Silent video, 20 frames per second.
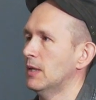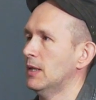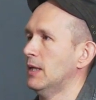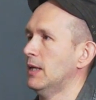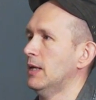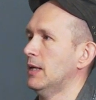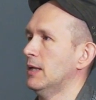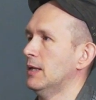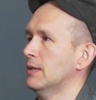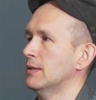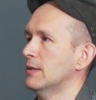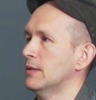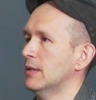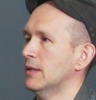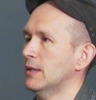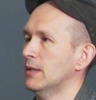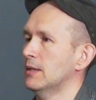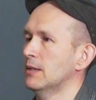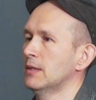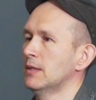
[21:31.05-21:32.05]
and
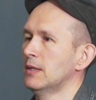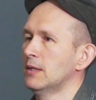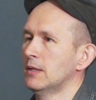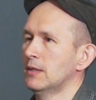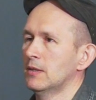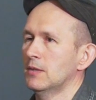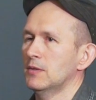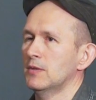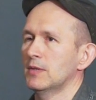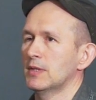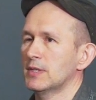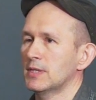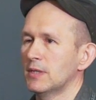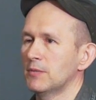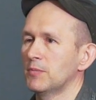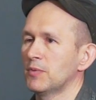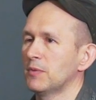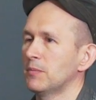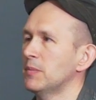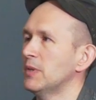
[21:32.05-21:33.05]
do the
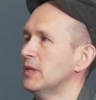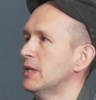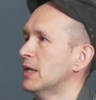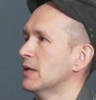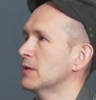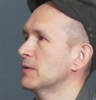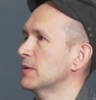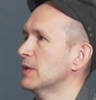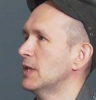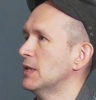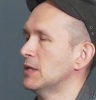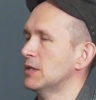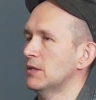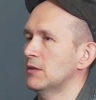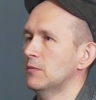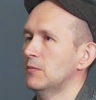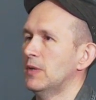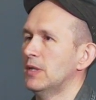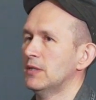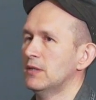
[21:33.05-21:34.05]
simple mean
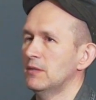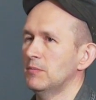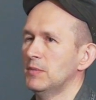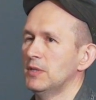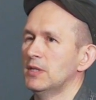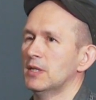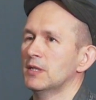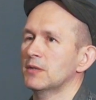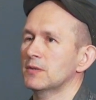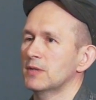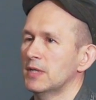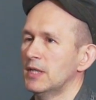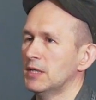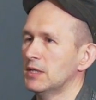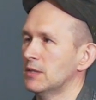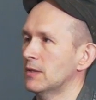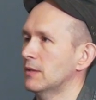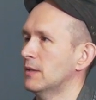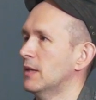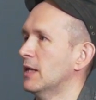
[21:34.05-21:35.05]
aggregation, weighted mean
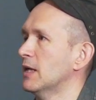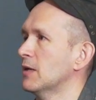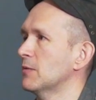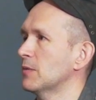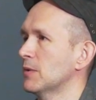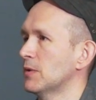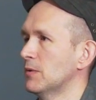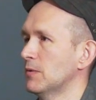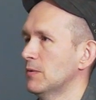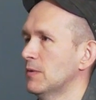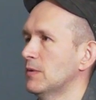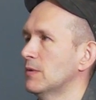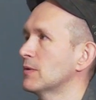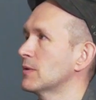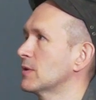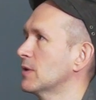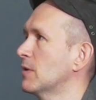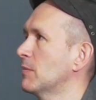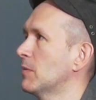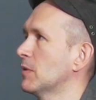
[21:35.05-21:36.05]
aggregation, like we do in
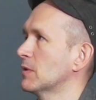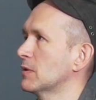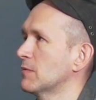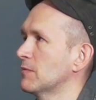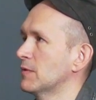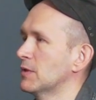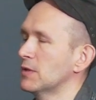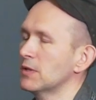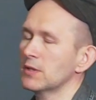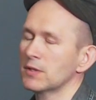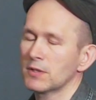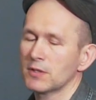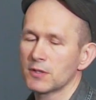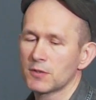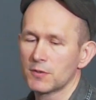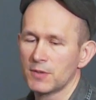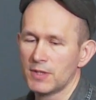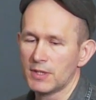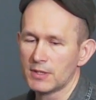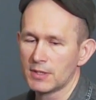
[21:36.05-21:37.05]
ensembles of decision
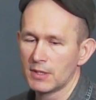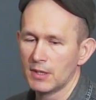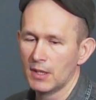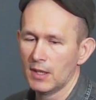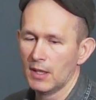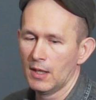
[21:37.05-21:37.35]
trees.